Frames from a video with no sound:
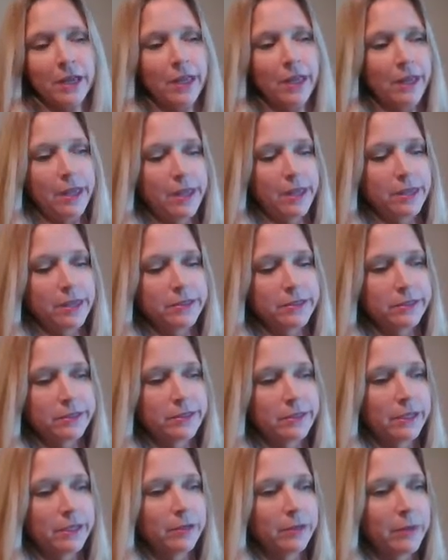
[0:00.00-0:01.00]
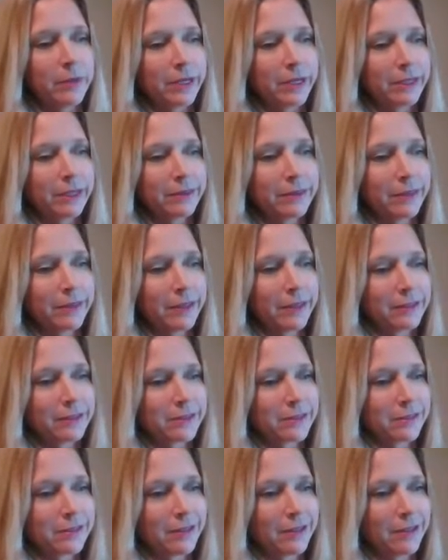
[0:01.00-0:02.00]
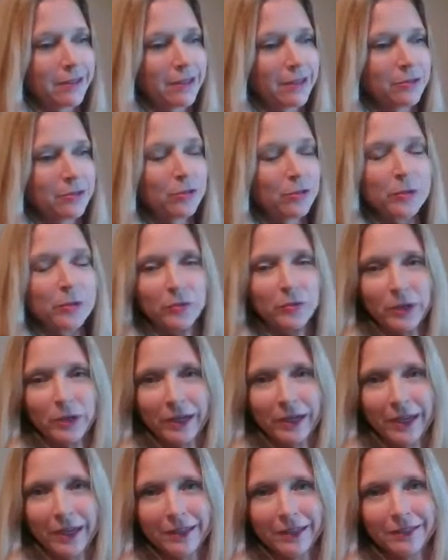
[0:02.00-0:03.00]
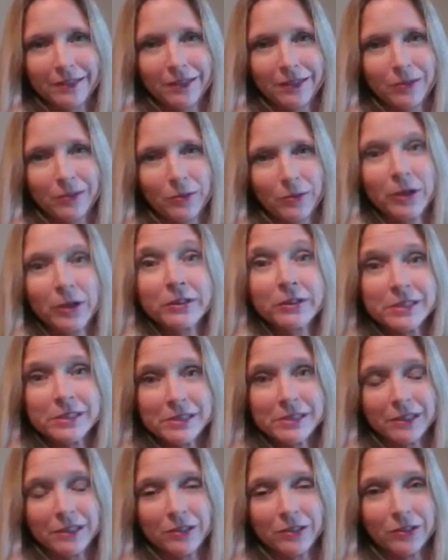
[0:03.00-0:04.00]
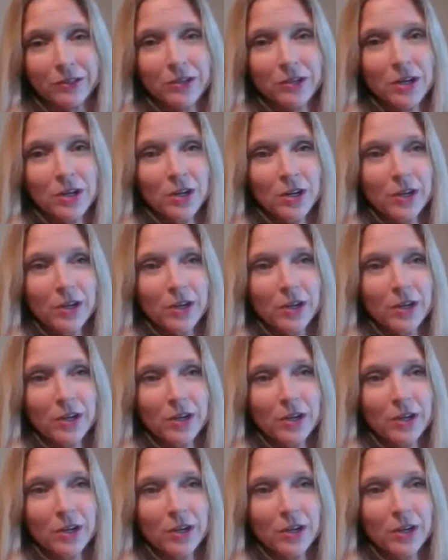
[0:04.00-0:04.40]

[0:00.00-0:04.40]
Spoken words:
And anybody that knew me when I had the Wellness Center